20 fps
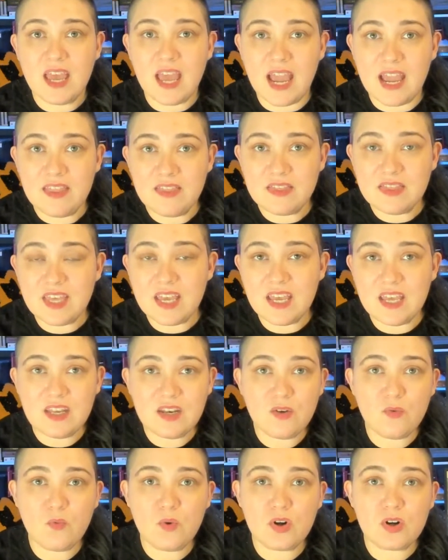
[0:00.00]
And
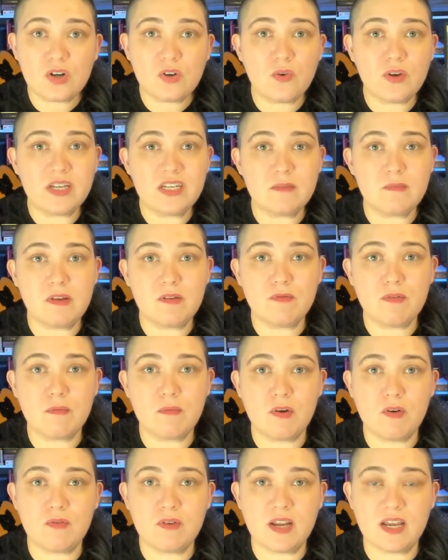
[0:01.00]
then we're going to be
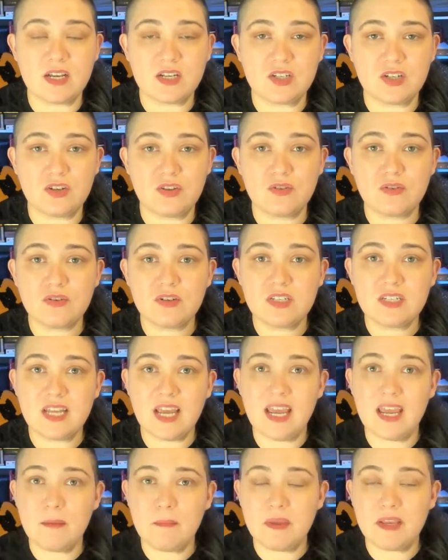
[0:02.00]
remote next
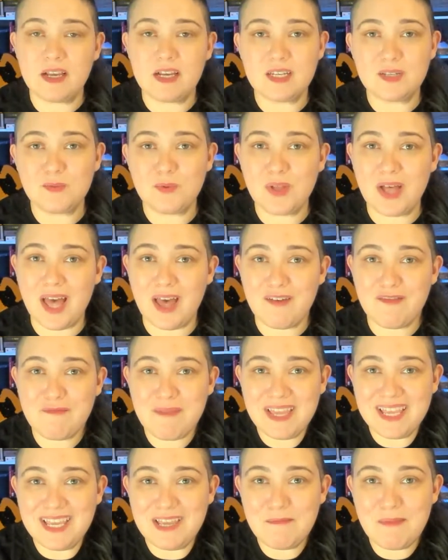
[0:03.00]
Thursday because we'll have
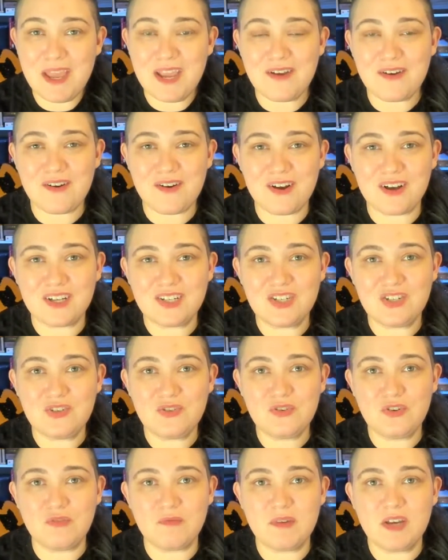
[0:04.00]
Maggie Baker on
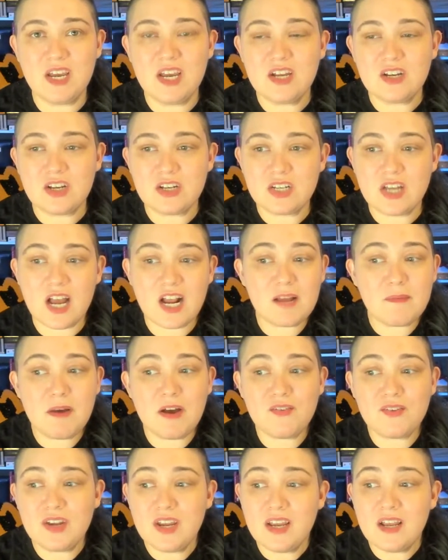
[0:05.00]
Zoom to talk
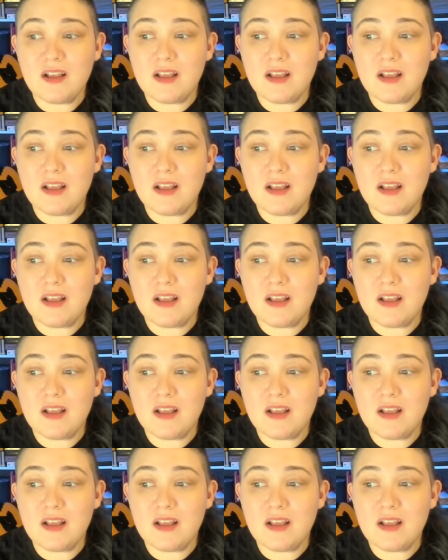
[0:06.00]
about,